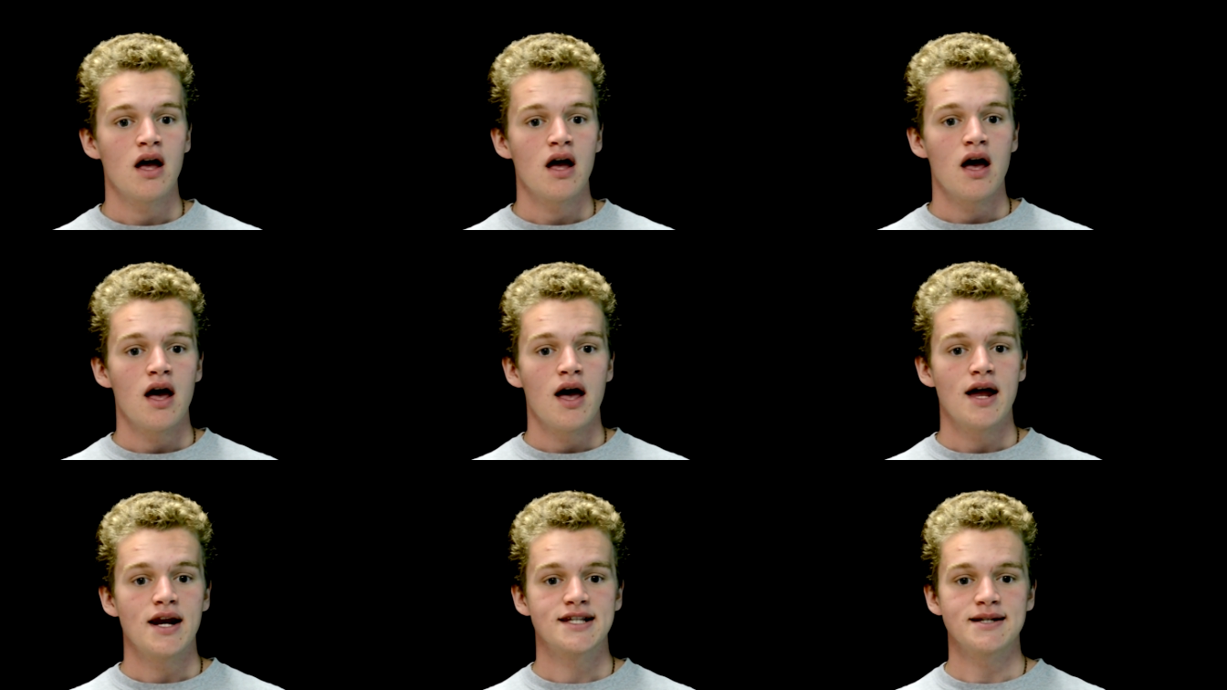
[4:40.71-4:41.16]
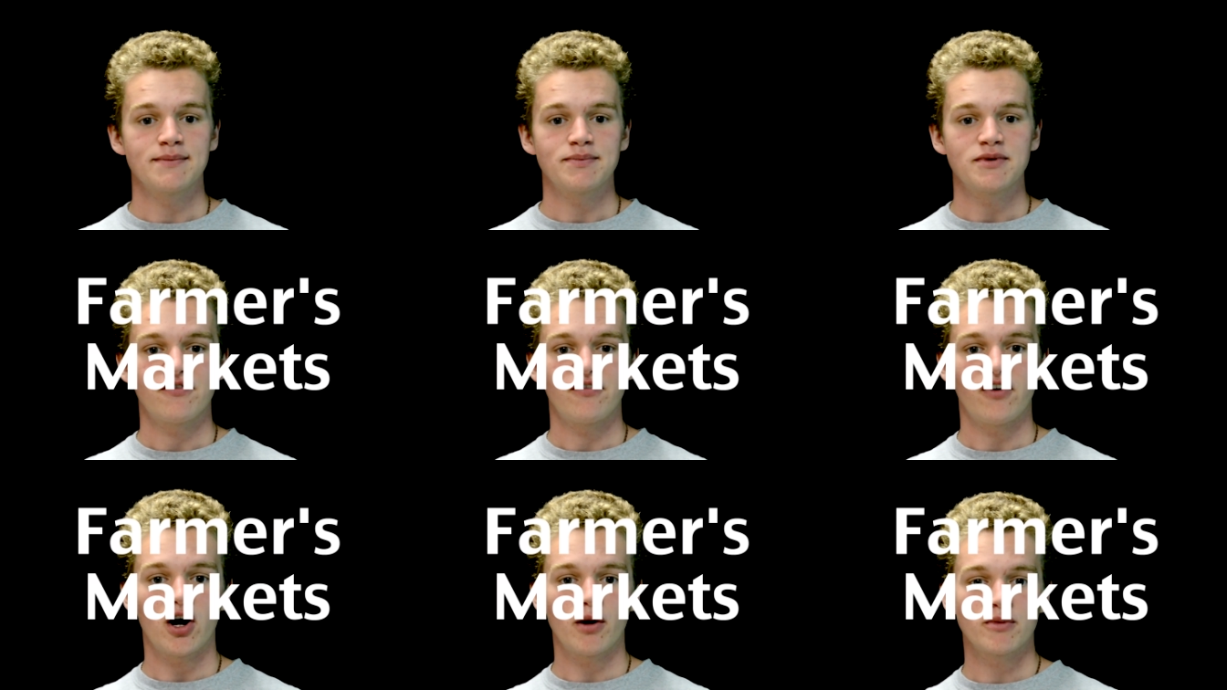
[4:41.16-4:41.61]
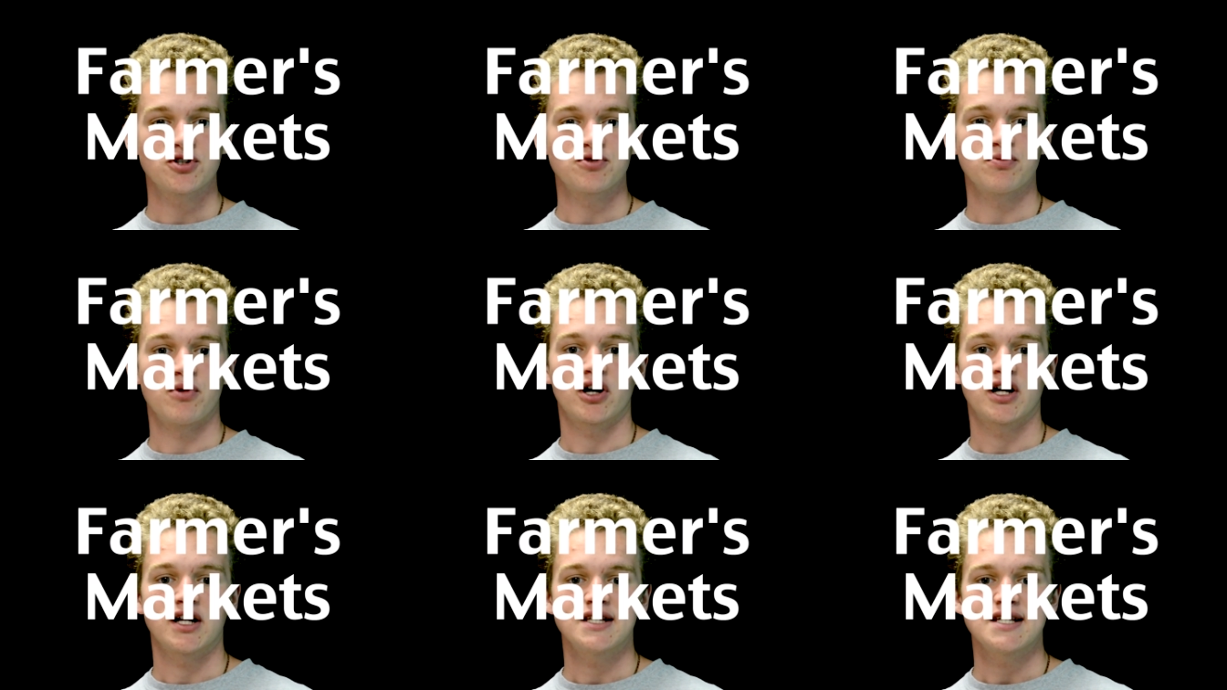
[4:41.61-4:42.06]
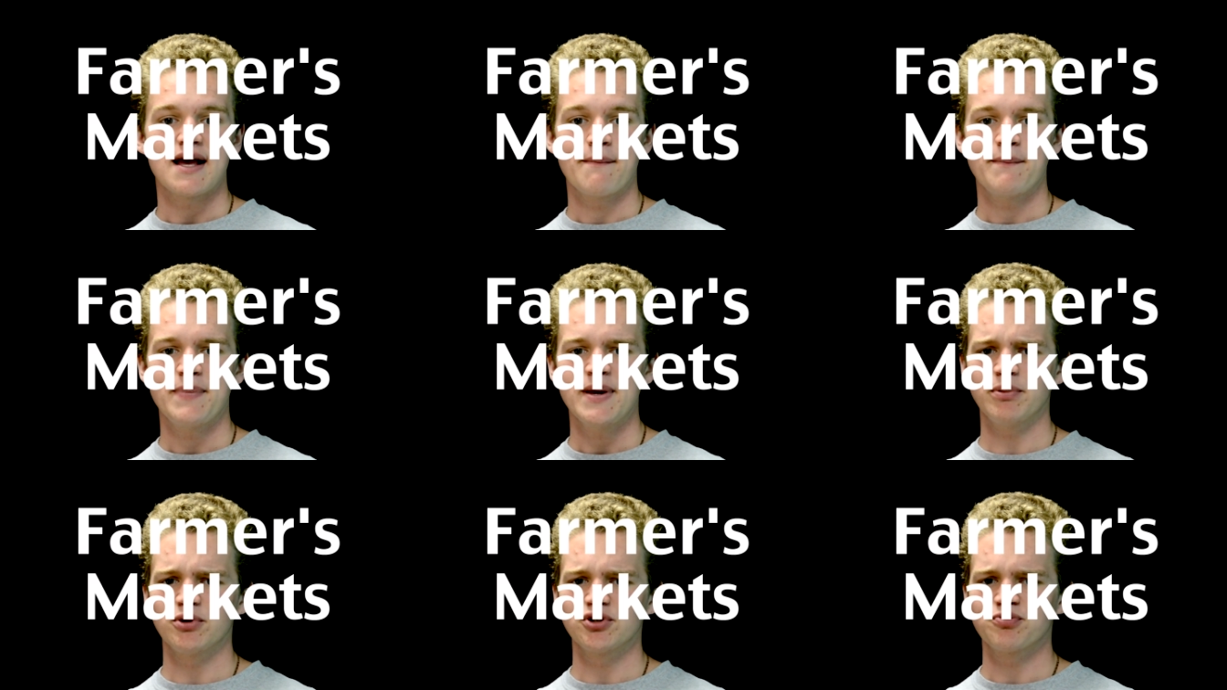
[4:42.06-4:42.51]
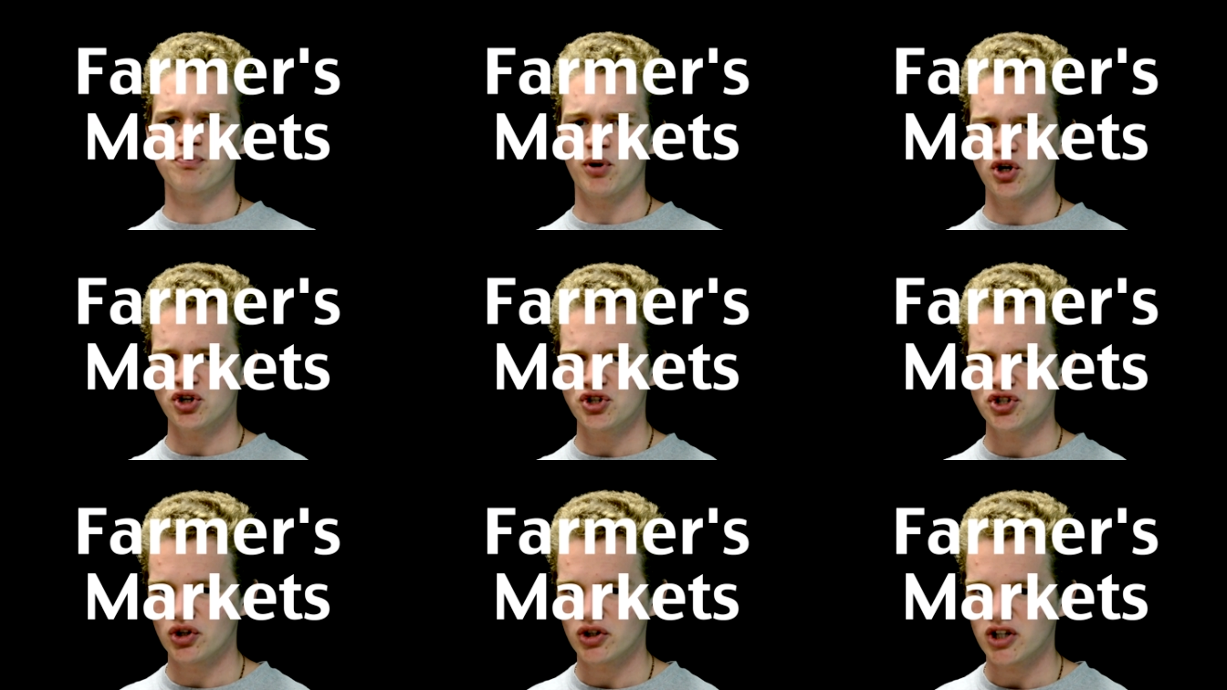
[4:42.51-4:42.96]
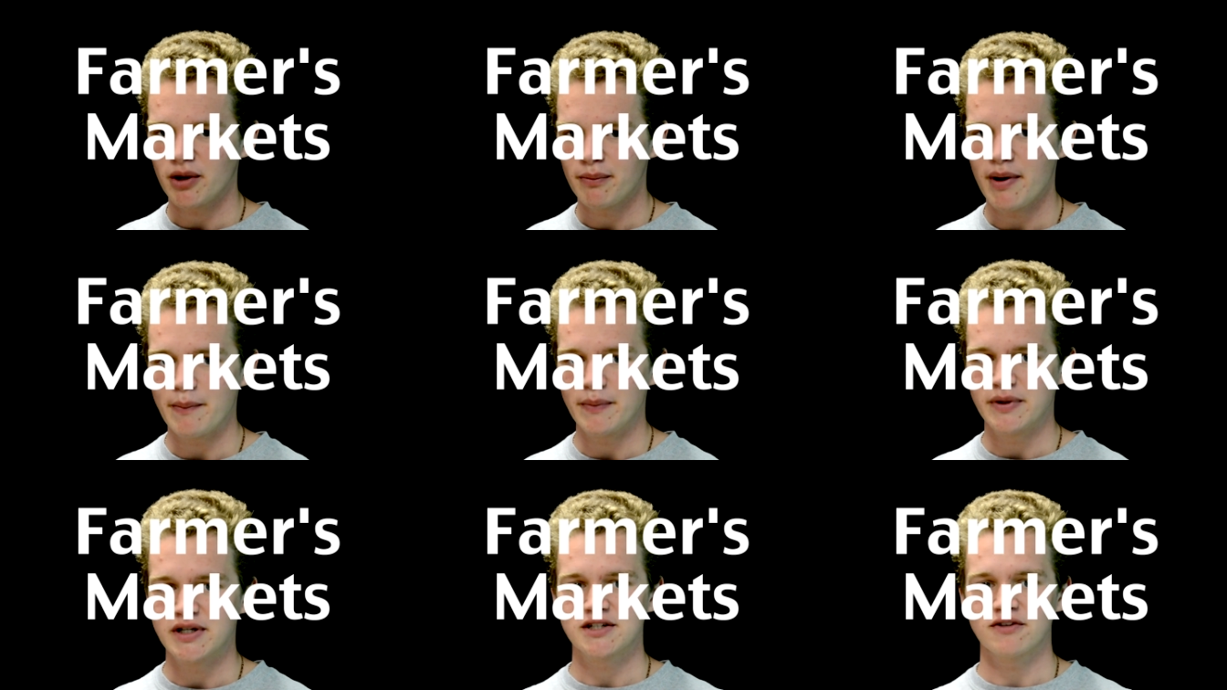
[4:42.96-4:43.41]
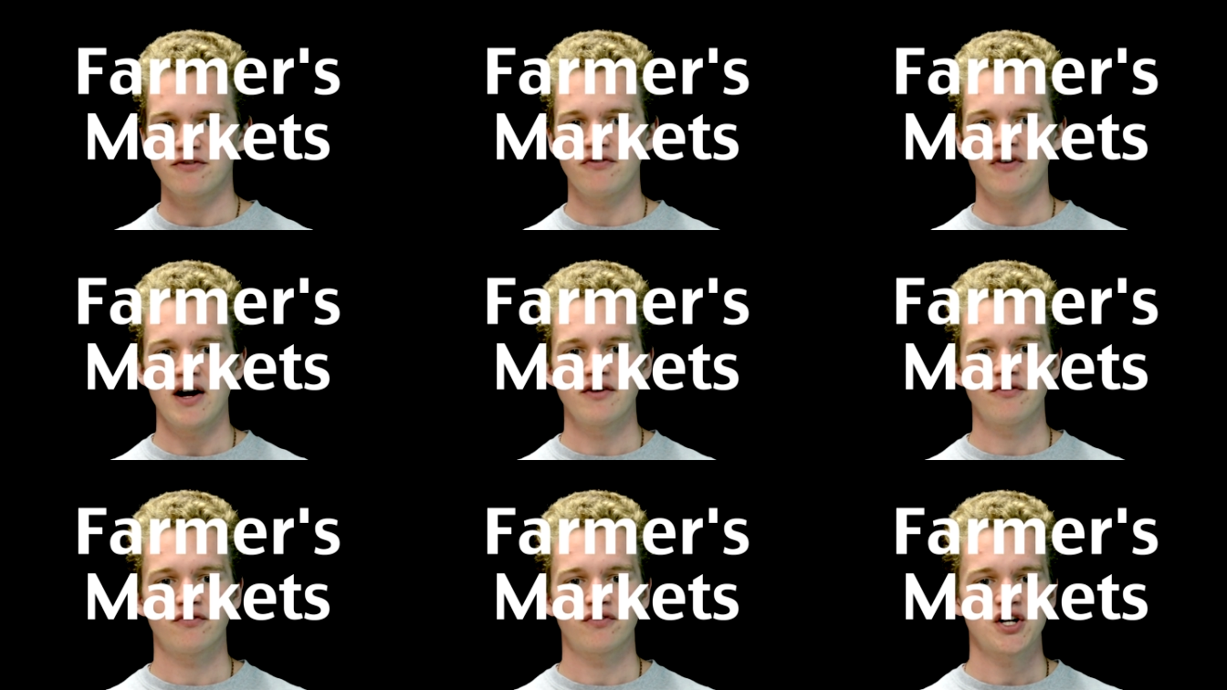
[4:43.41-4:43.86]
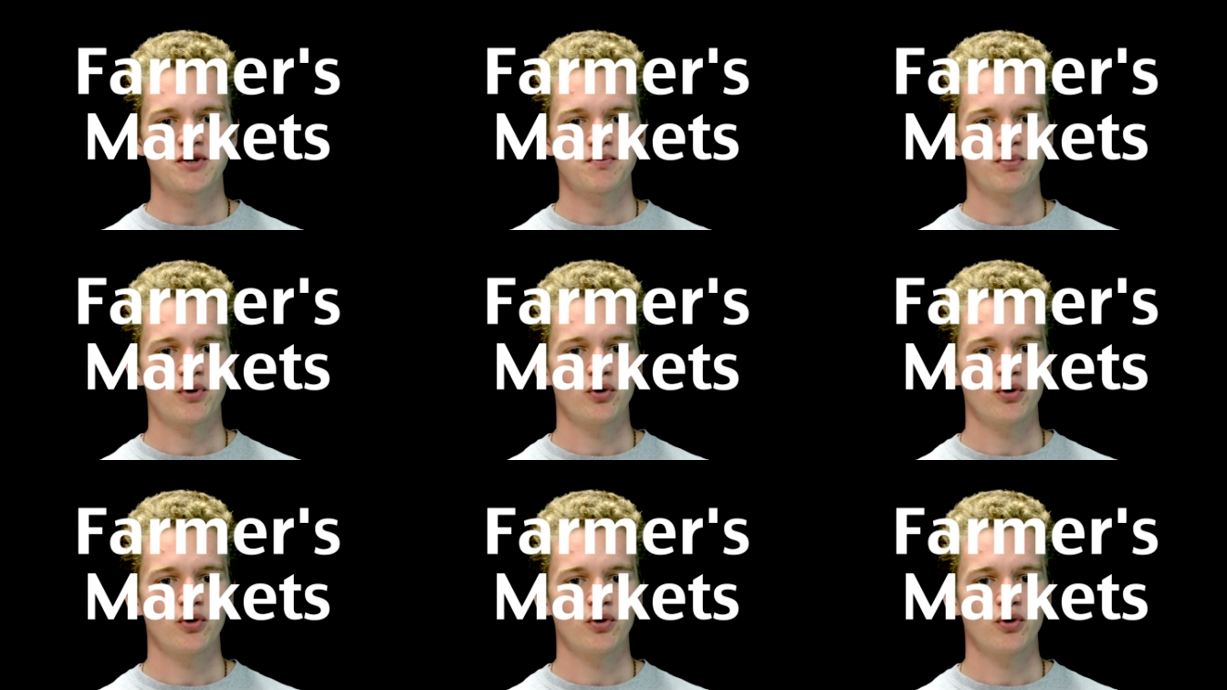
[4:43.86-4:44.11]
It is up to farmers markets and people's personal commitment to find fresh